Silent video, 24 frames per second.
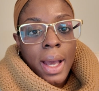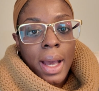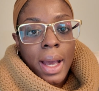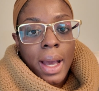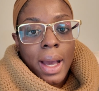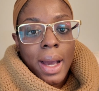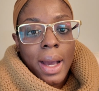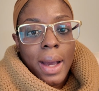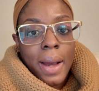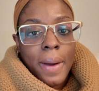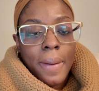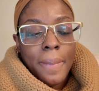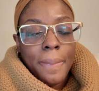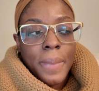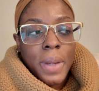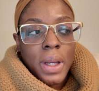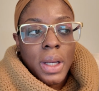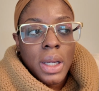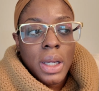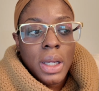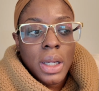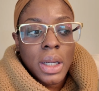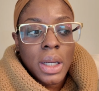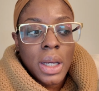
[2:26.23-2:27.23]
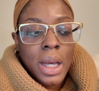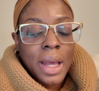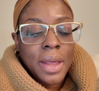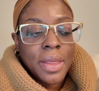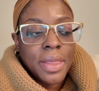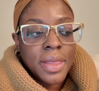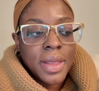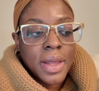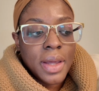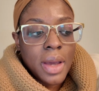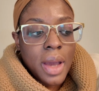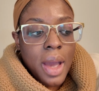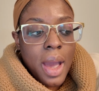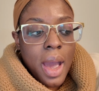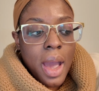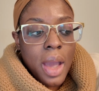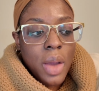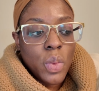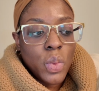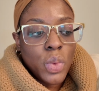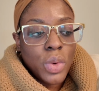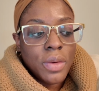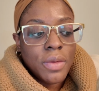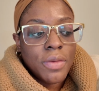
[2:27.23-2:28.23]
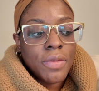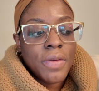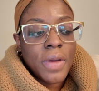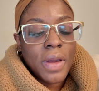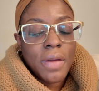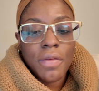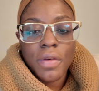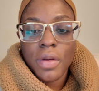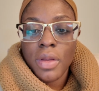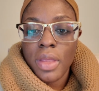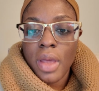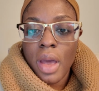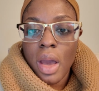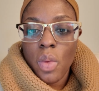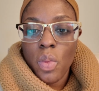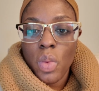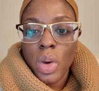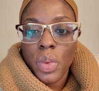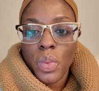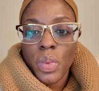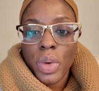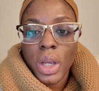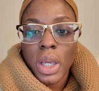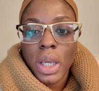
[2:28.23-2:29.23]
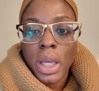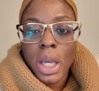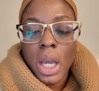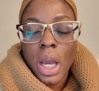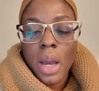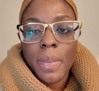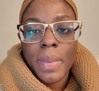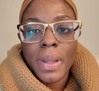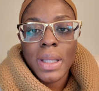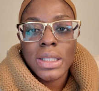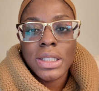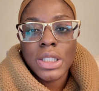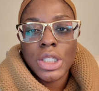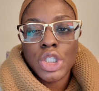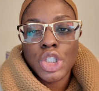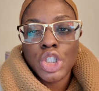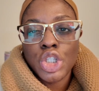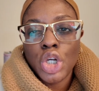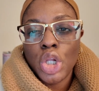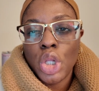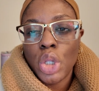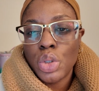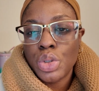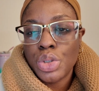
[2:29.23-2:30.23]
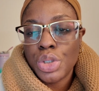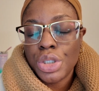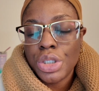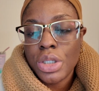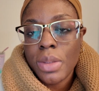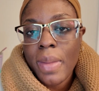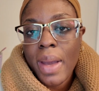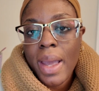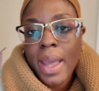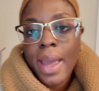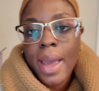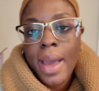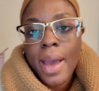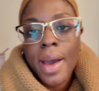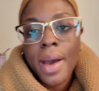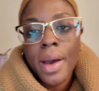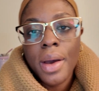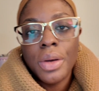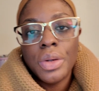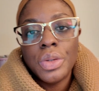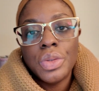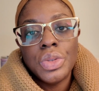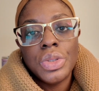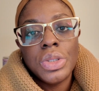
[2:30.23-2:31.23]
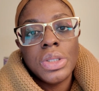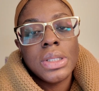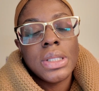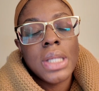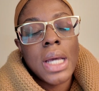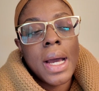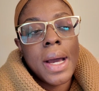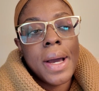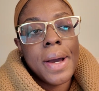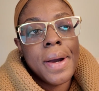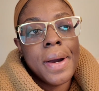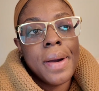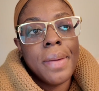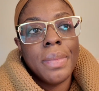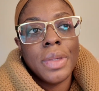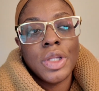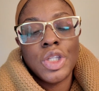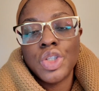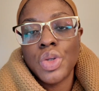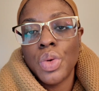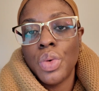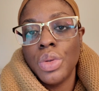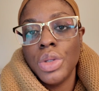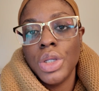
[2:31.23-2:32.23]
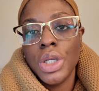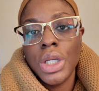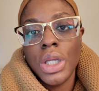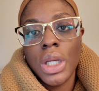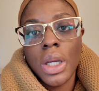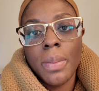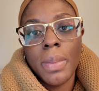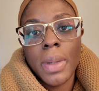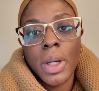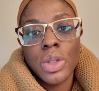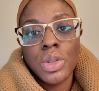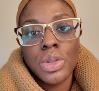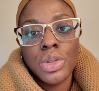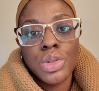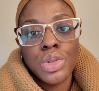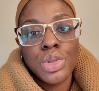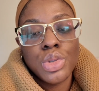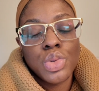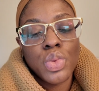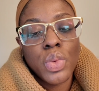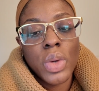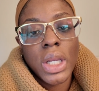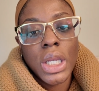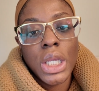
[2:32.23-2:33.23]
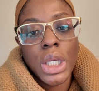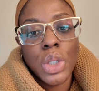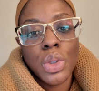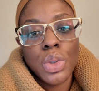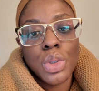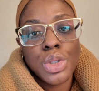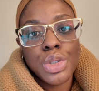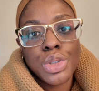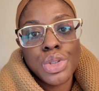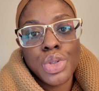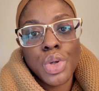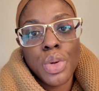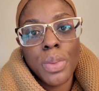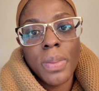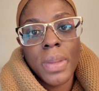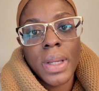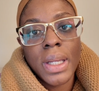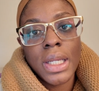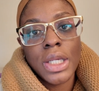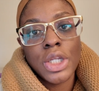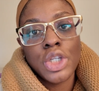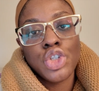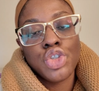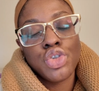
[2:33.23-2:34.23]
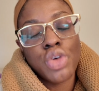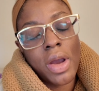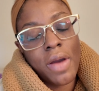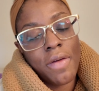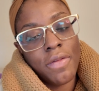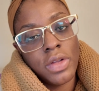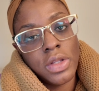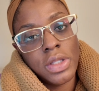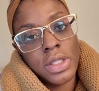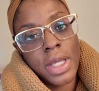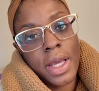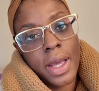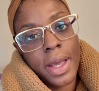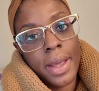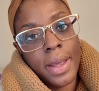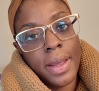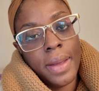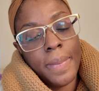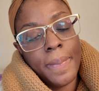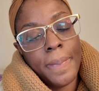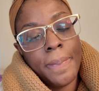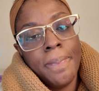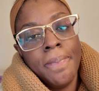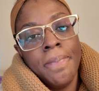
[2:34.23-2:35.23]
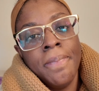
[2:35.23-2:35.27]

I think I would favor that one working out because it's closer to my house. It's only about 20 or so minute travel time.